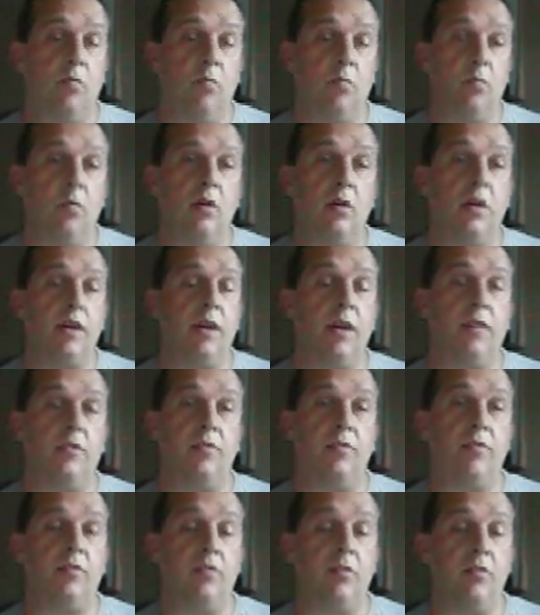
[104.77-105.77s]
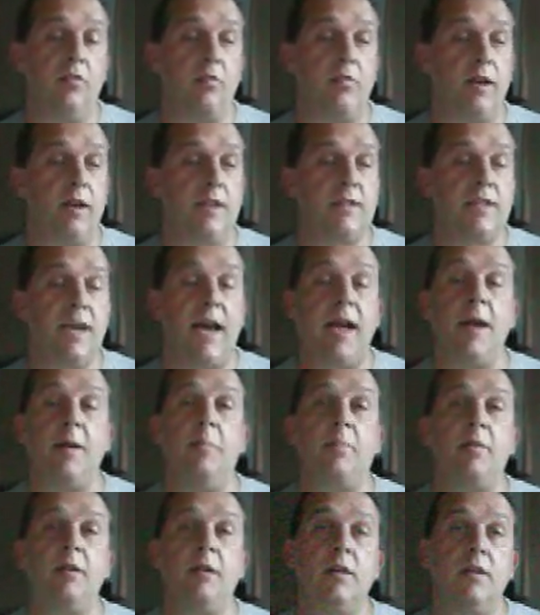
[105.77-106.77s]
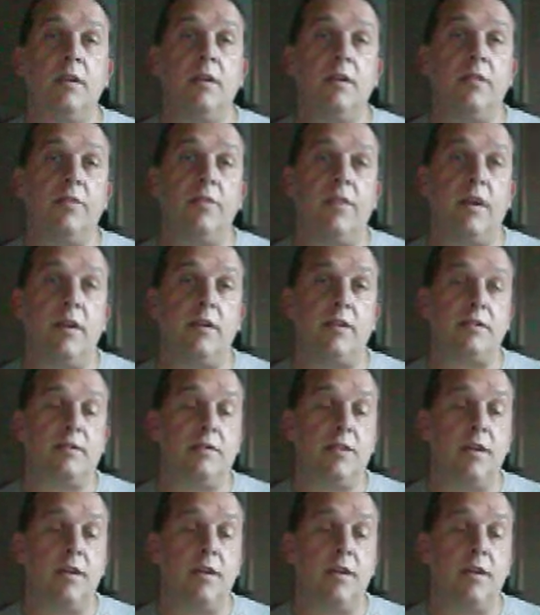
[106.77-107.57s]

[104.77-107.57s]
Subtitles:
working through a tab, that